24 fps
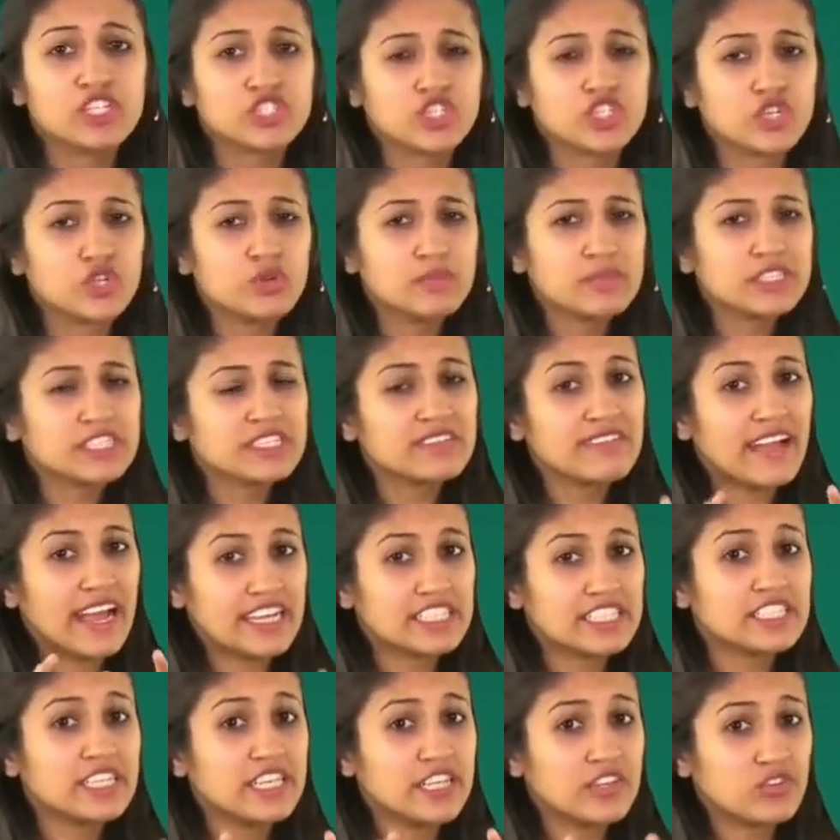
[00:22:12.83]
So you must have
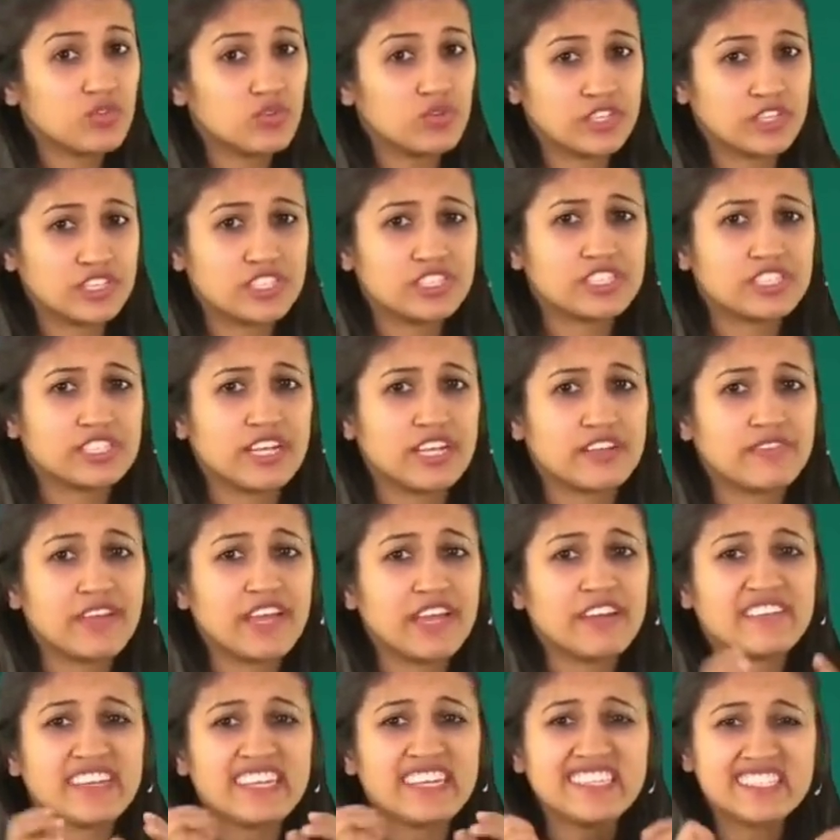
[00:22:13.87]
actually noticed that we
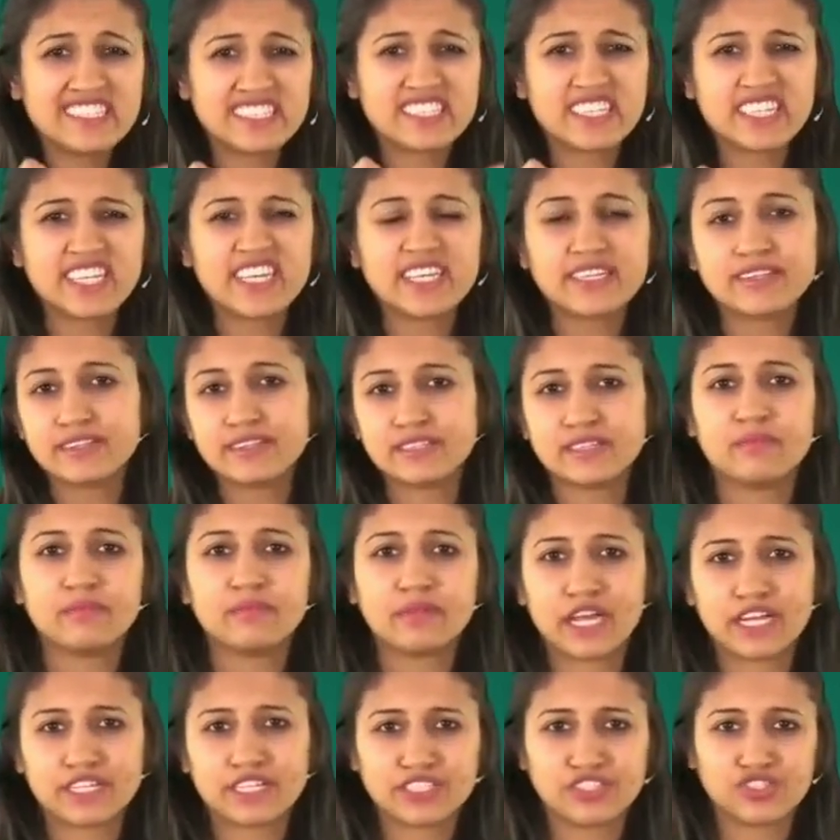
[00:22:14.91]
have instigated some
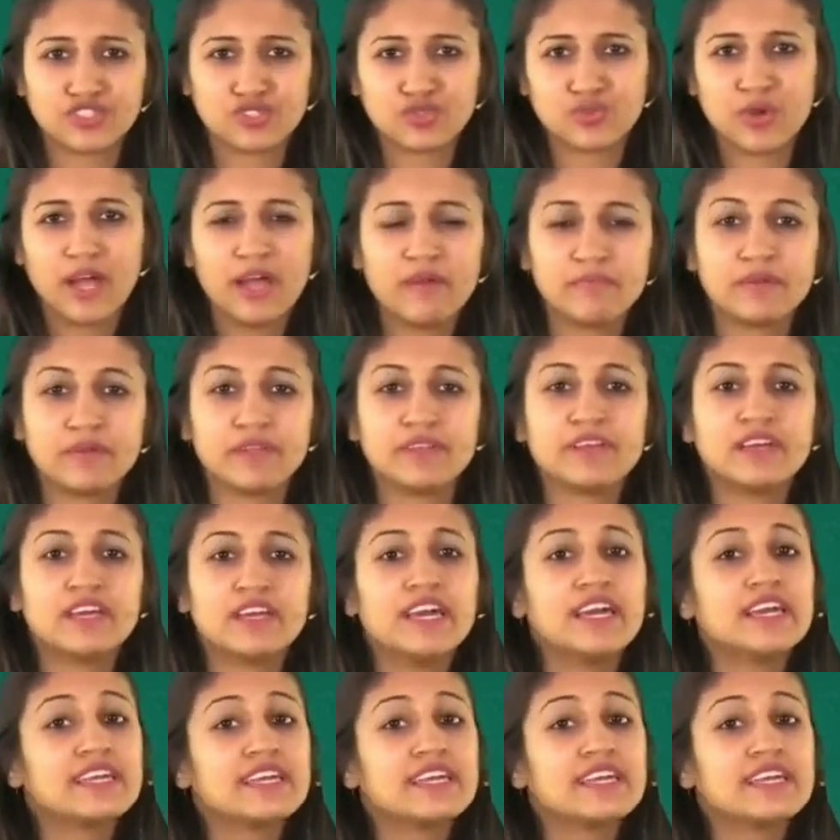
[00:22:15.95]
reactions to happen.